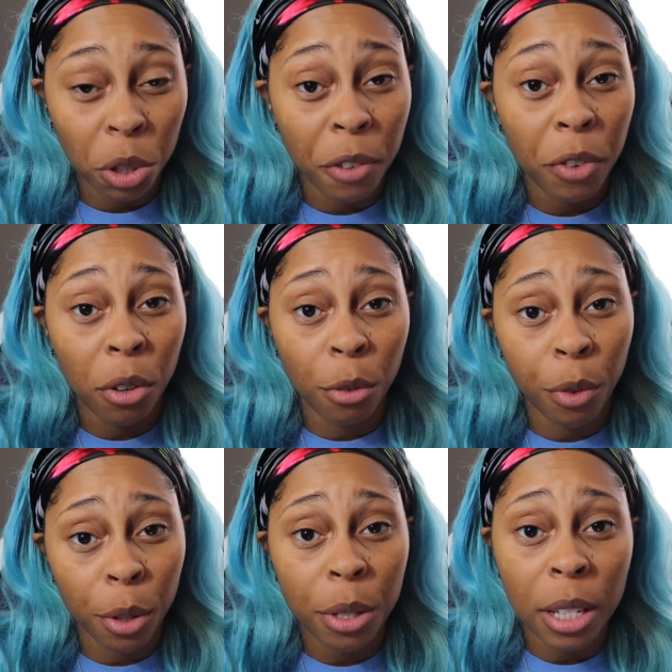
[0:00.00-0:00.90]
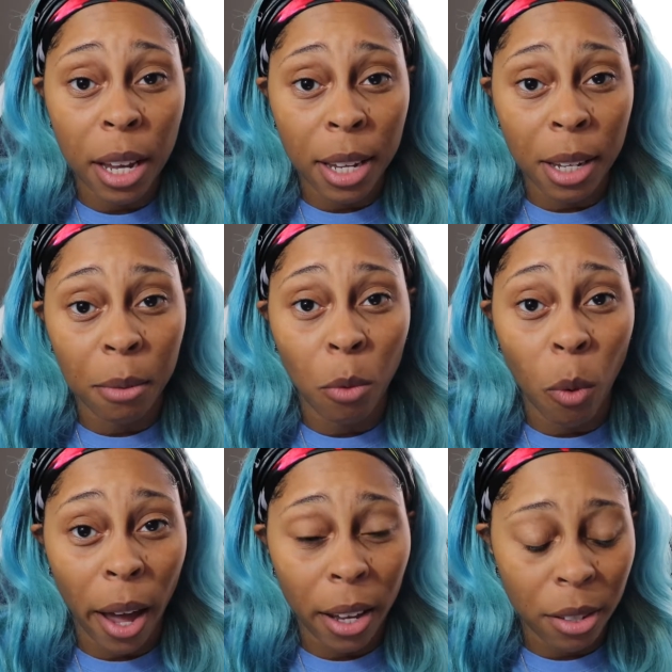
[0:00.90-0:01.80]
If you're a first-time
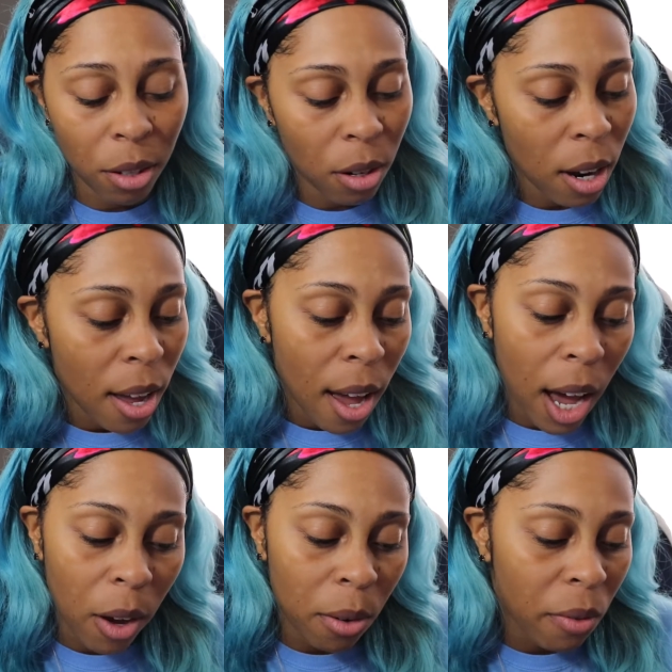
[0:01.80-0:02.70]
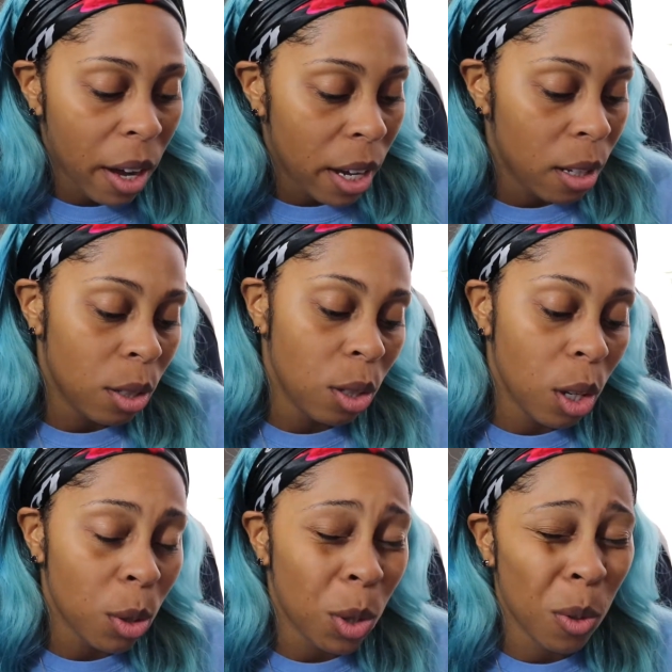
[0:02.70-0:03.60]
waxer, I would advise
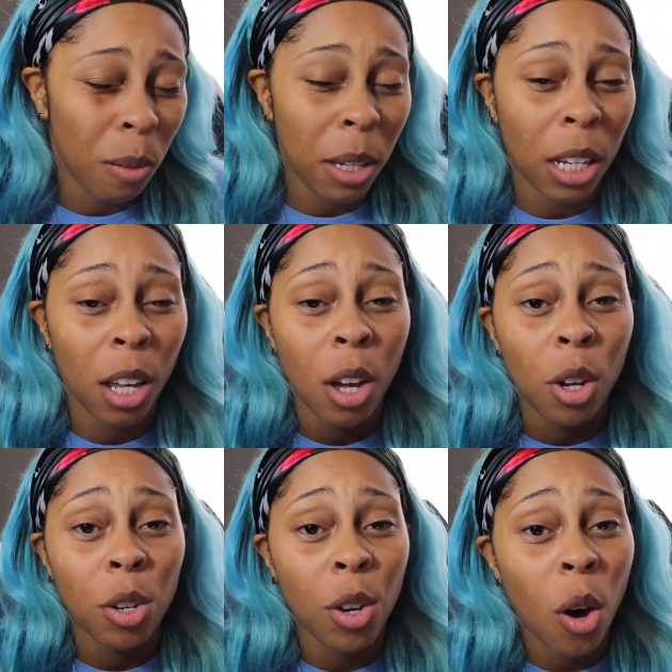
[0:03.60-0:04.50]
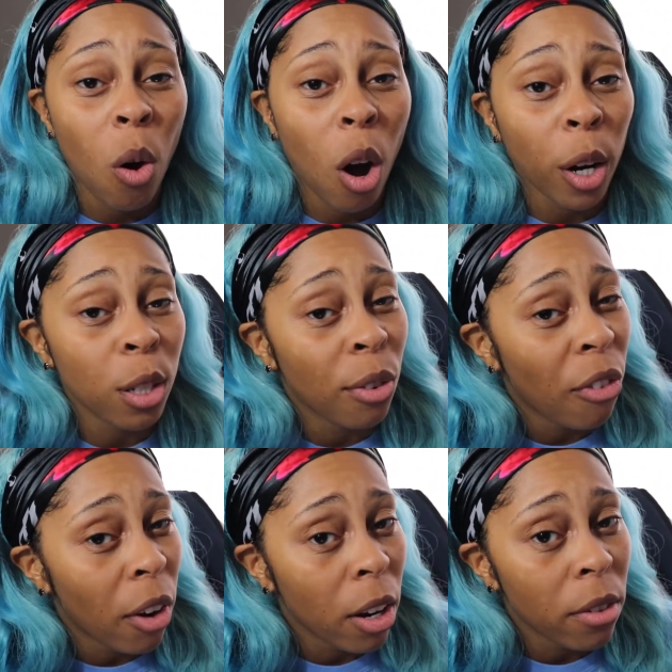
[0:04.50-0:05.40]
no swimming, no harsh
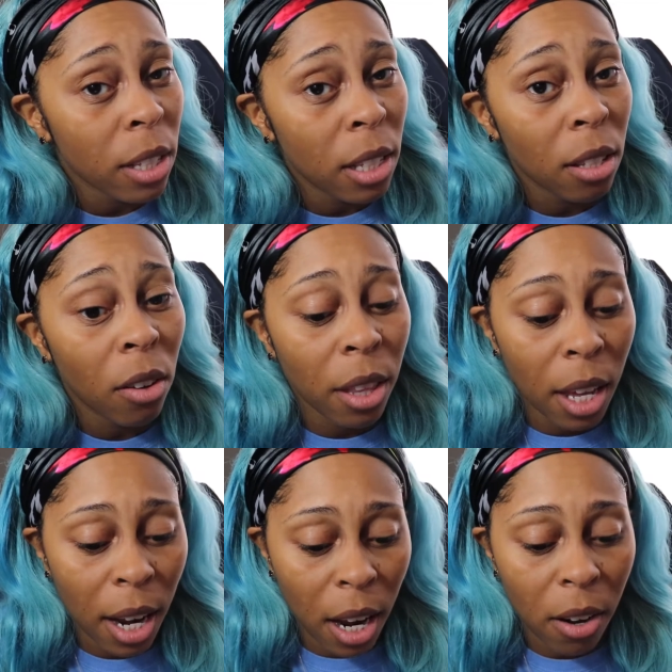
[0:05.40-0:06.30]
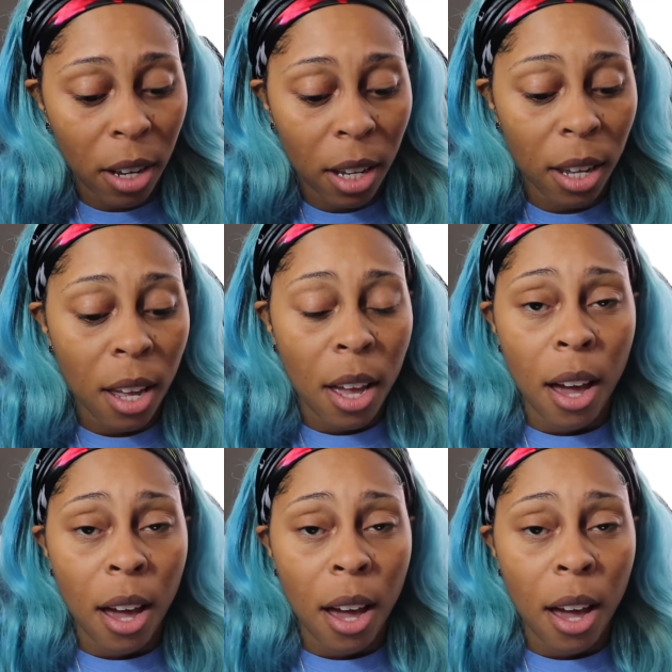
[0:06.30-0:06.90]
fragrances on that area.